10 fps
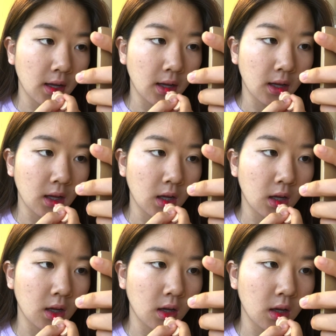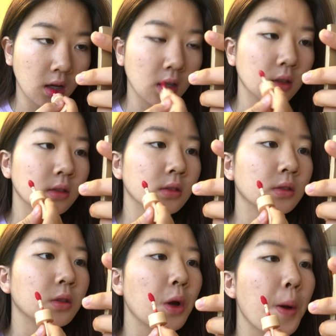Etude House, and this is in the
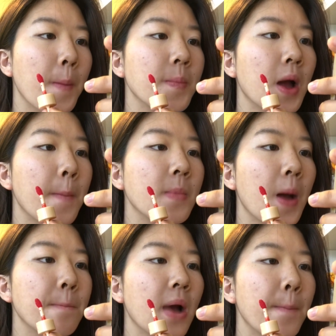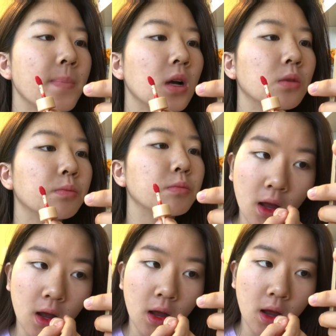color Watermelon
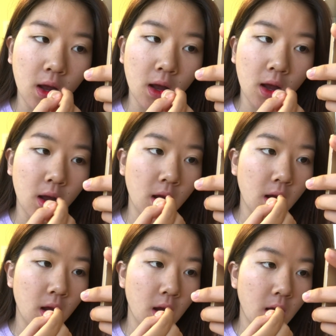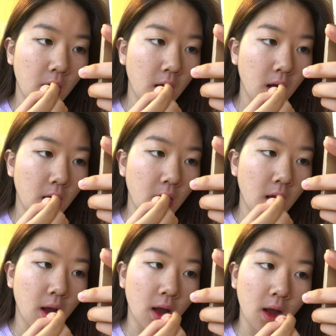Red. It's really easy to
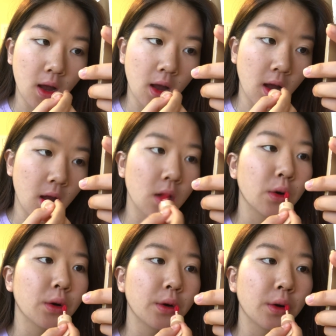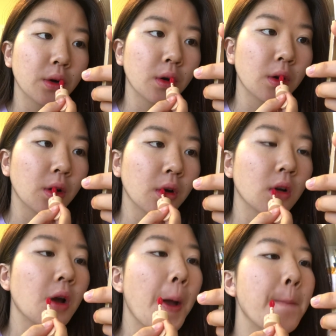blend, it's easy to create a
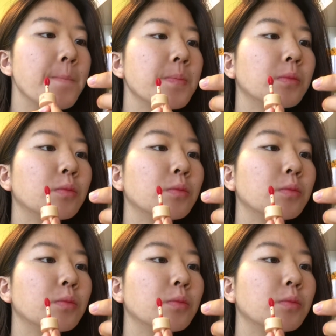gradient, and it